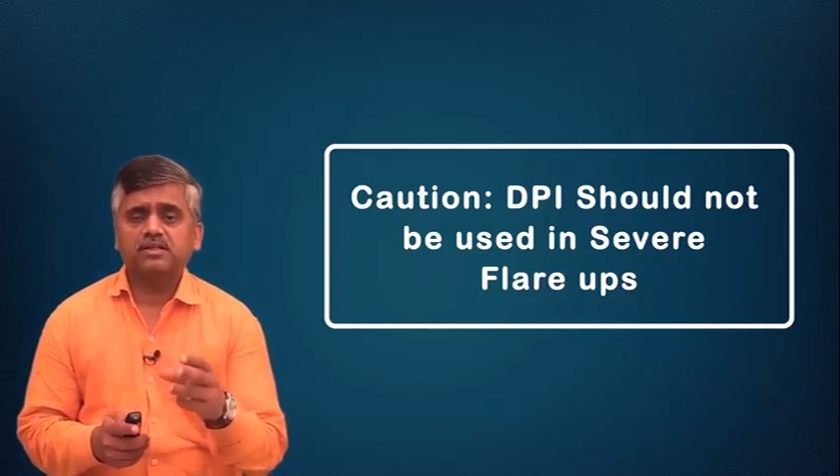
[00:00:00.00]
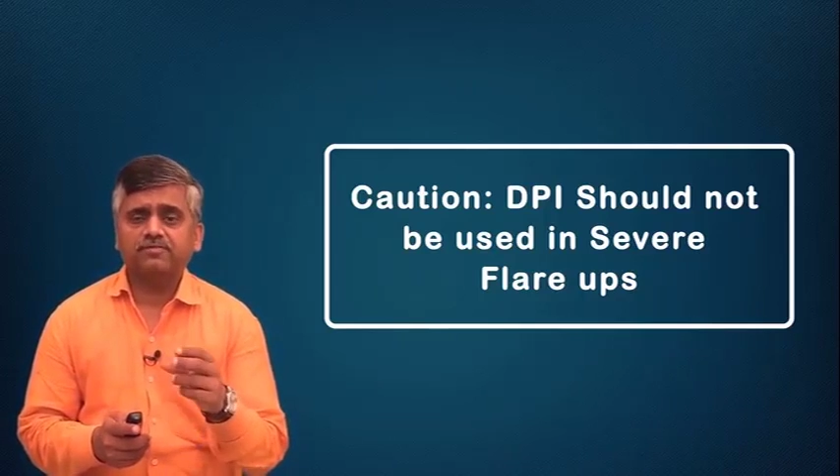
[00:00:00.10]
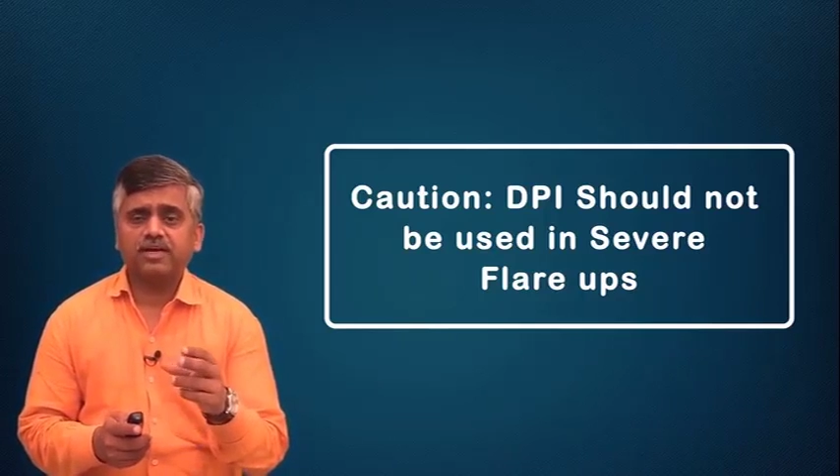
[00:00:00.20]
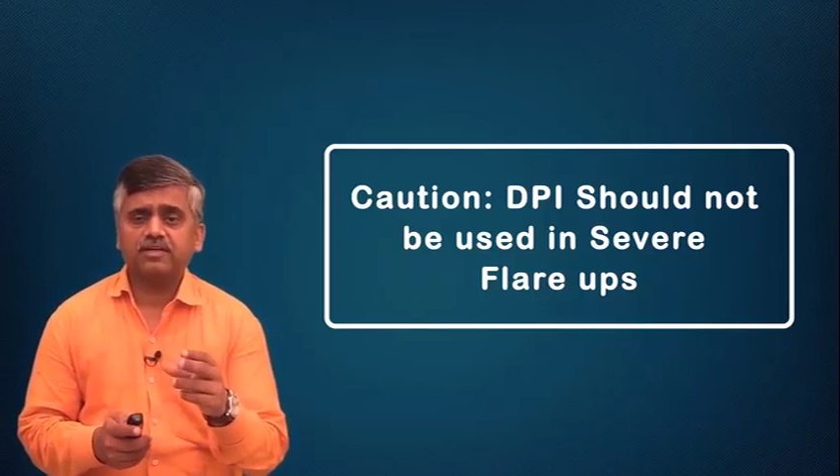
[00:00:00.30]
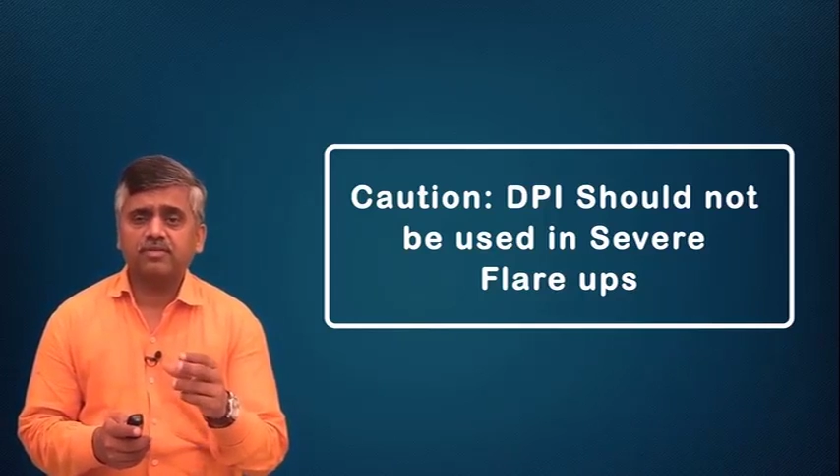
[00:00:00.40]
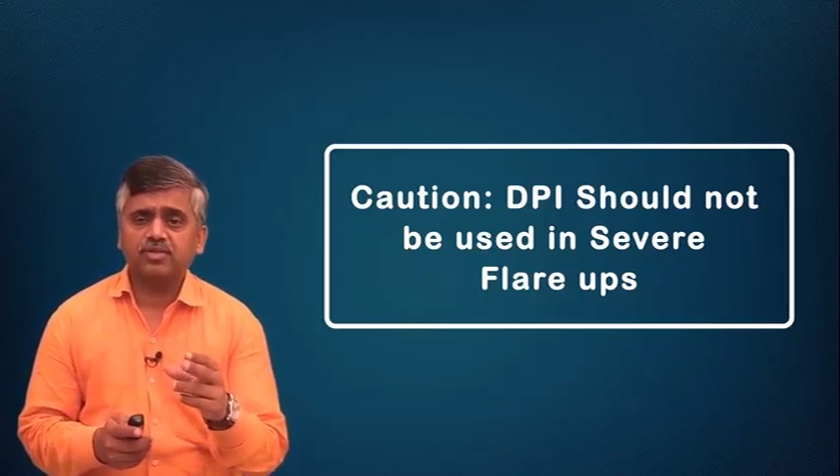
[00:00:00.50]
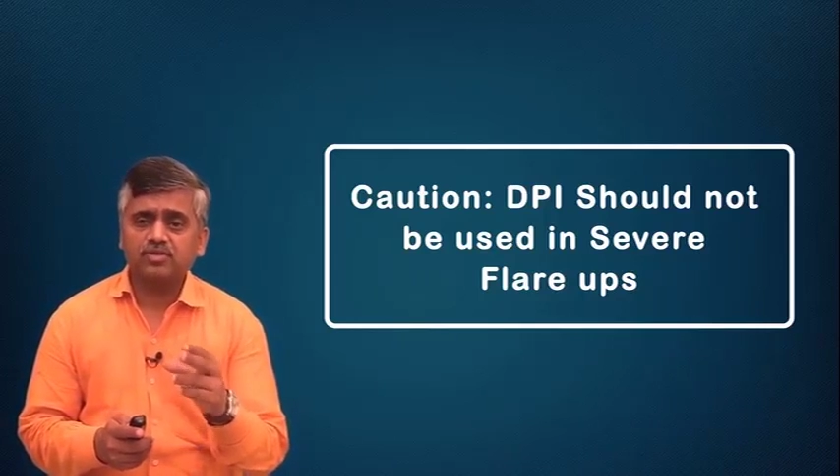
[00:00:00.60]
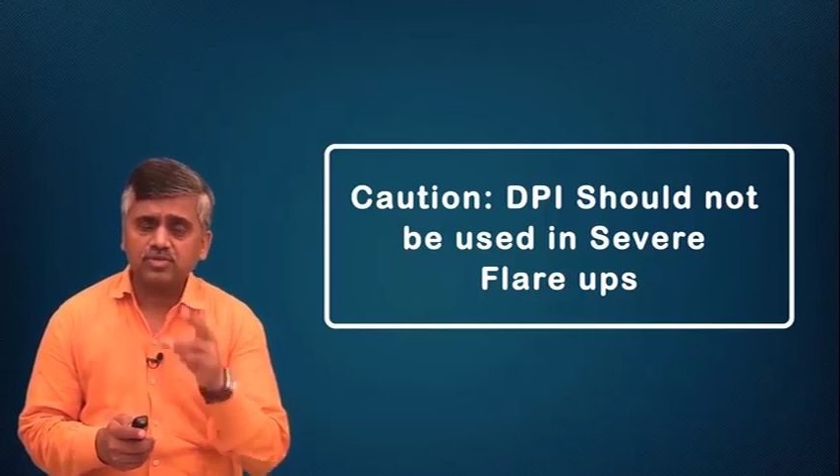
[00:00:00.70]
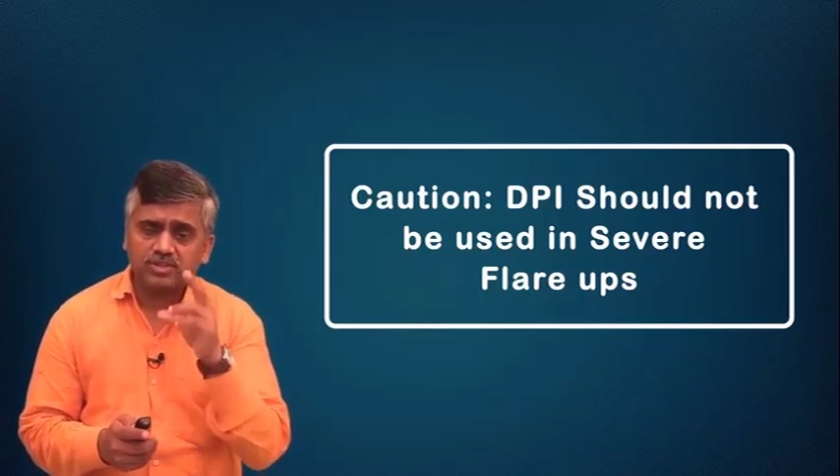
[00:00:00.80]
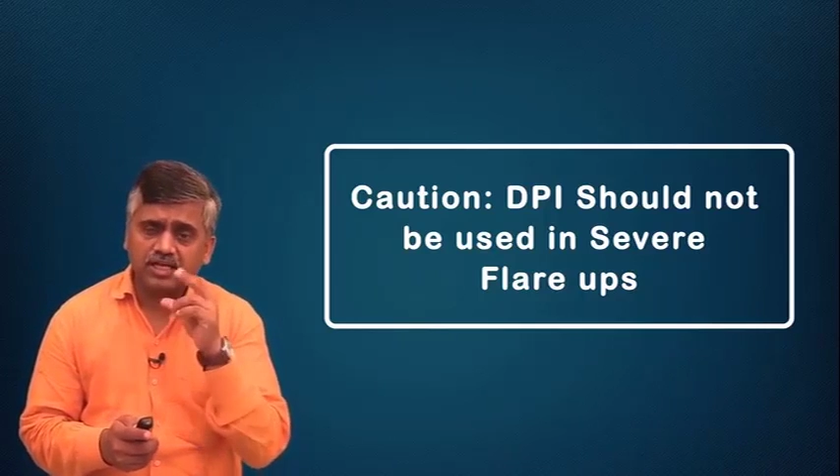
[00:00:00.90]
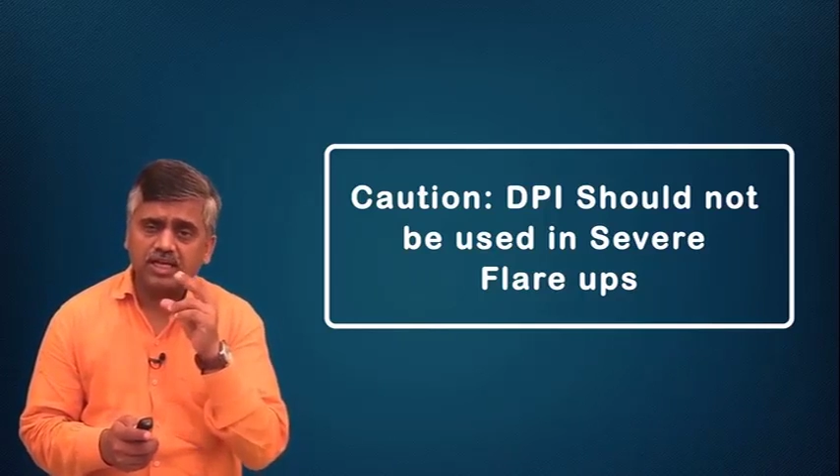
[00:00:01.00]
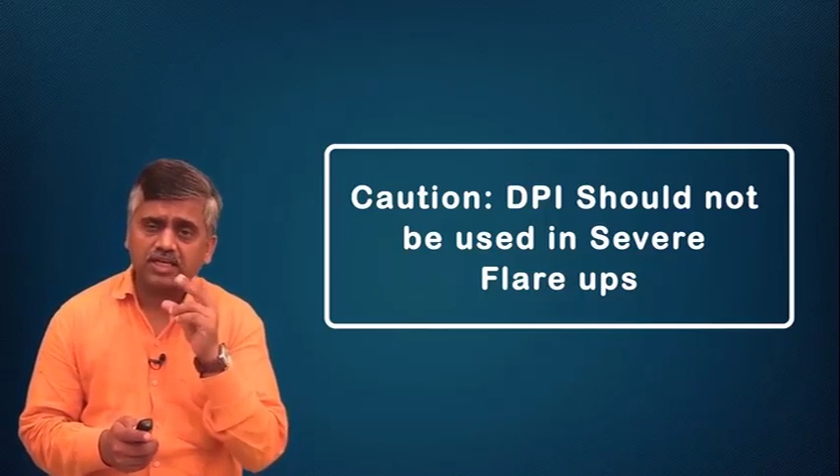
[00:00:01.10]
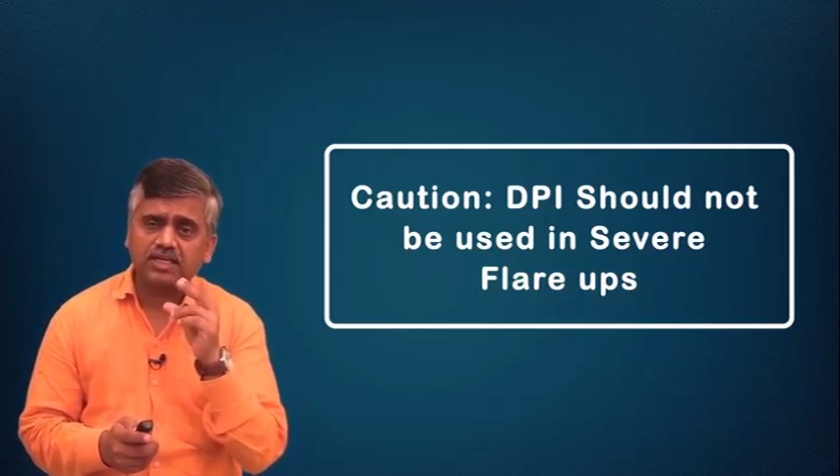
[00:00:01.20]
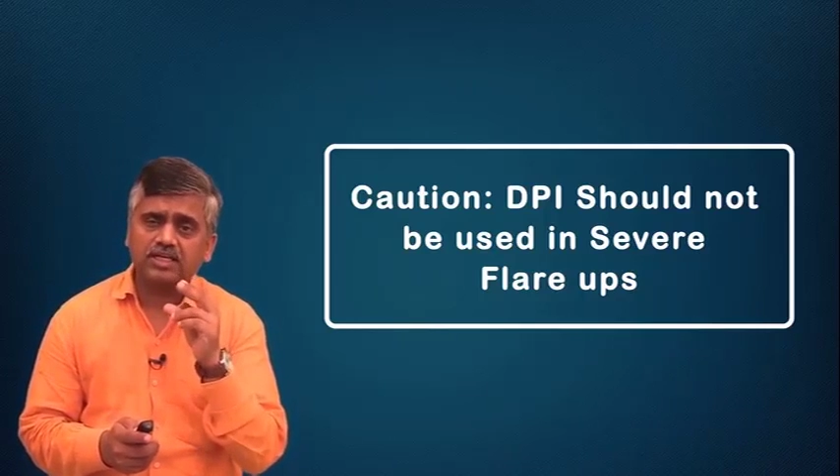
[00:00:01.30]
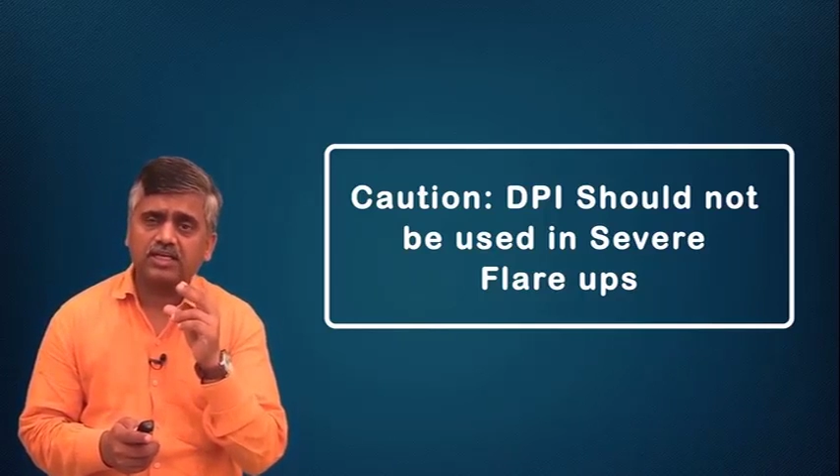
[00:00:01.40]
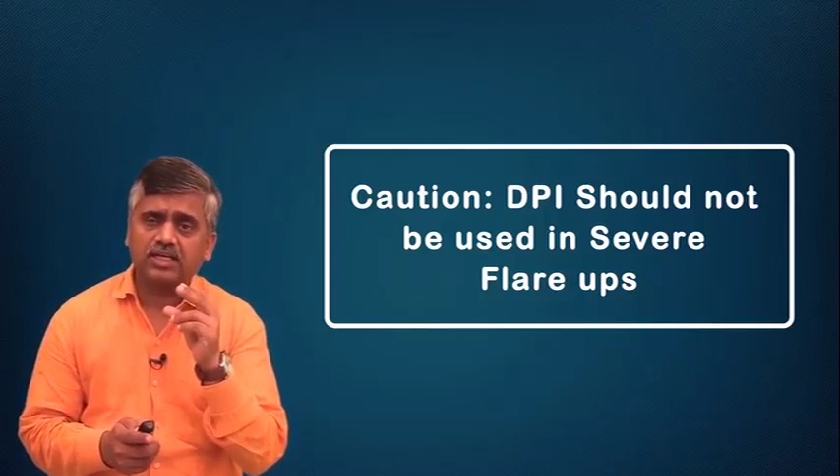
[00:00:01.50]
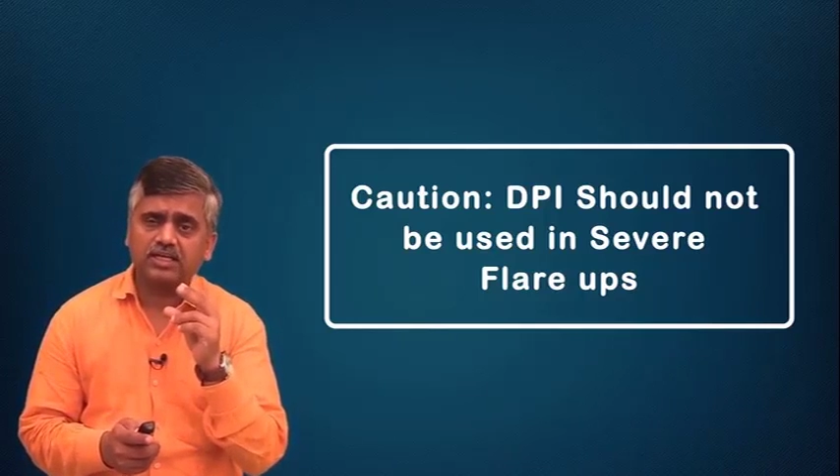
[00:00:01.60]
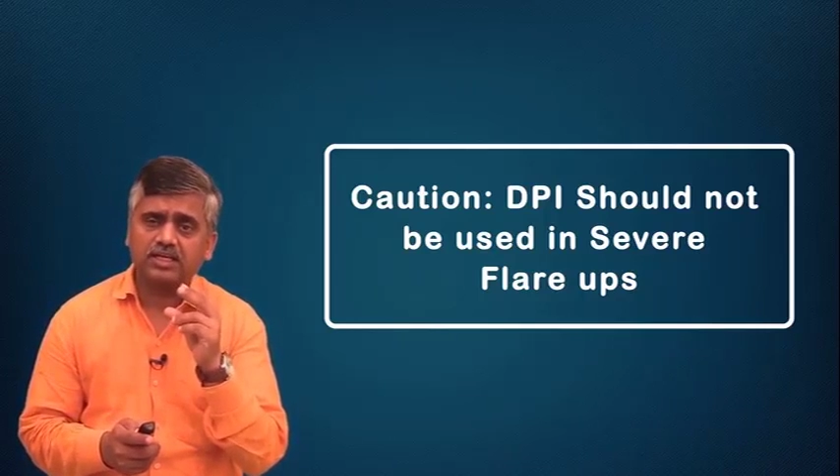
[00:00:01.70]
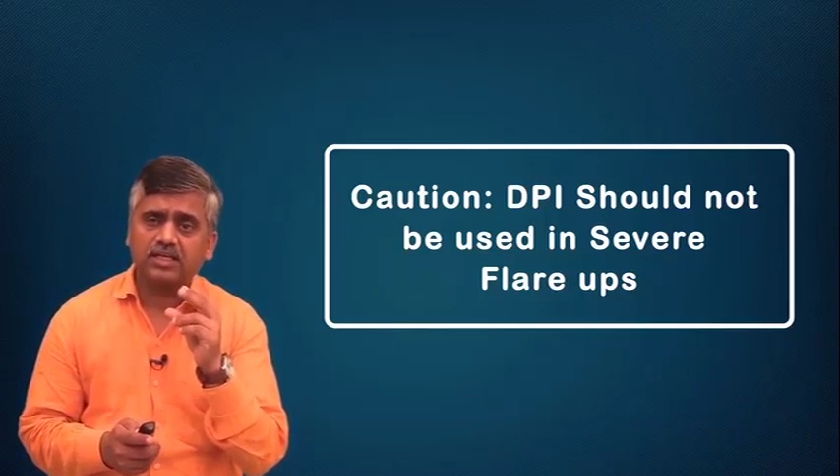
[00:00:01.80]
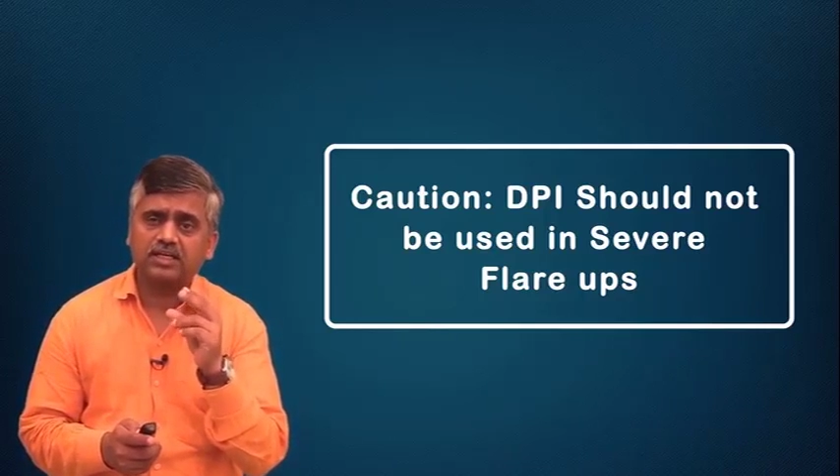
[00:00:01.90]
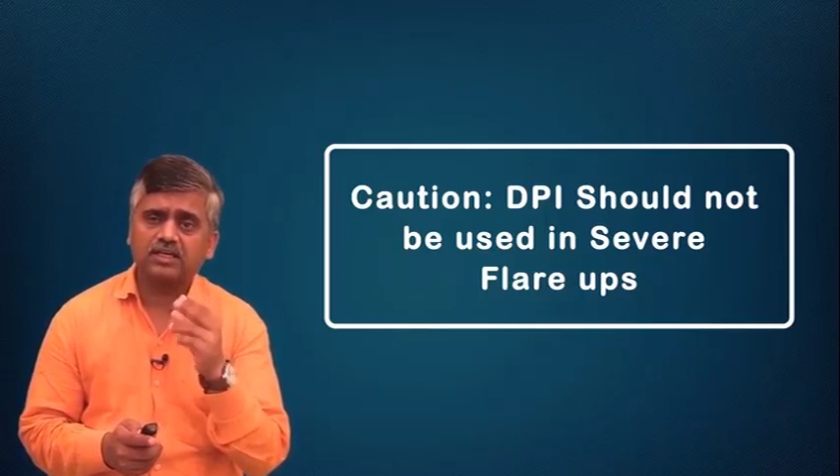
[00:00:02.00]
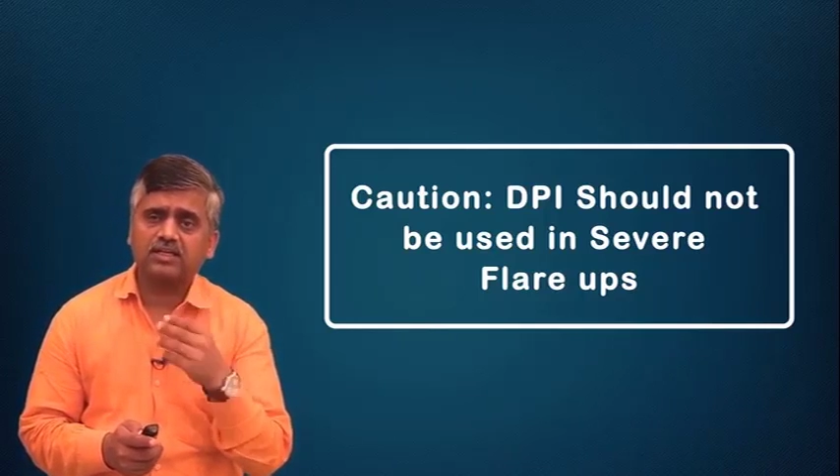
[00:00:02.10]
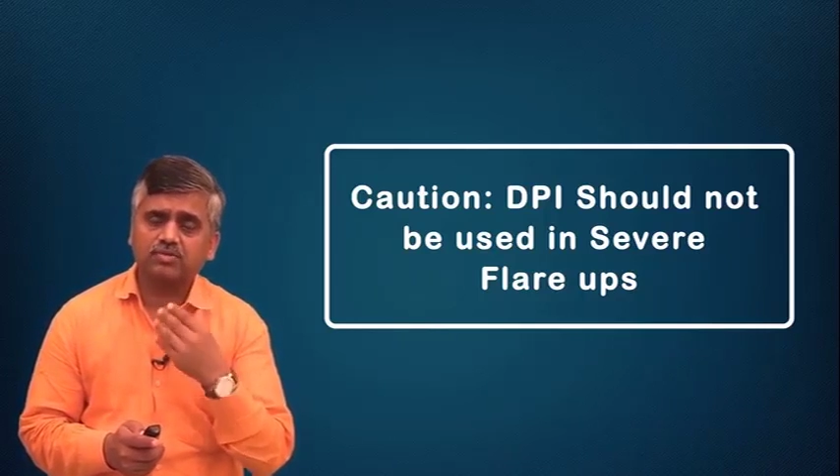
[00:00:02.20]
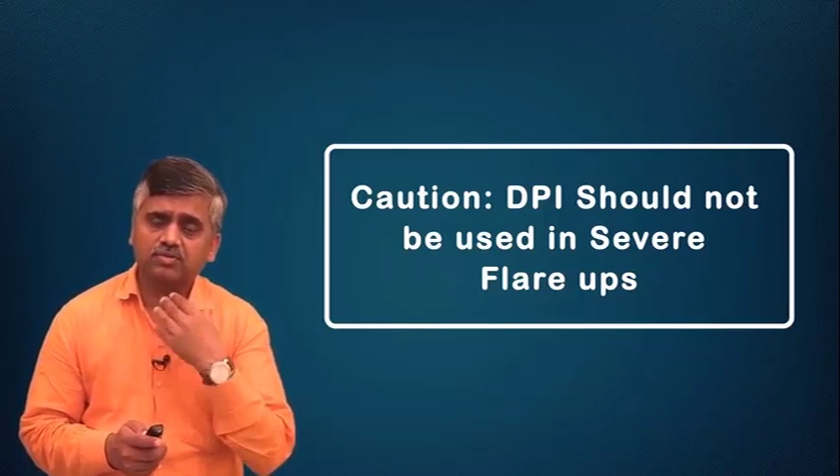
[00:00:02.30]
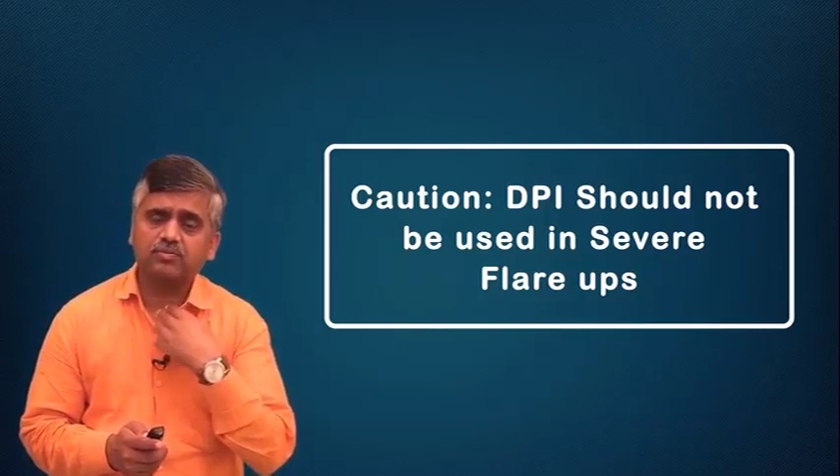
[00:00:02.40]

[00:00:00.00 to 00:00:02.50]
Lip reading: In fact, when you use directly an inhaler,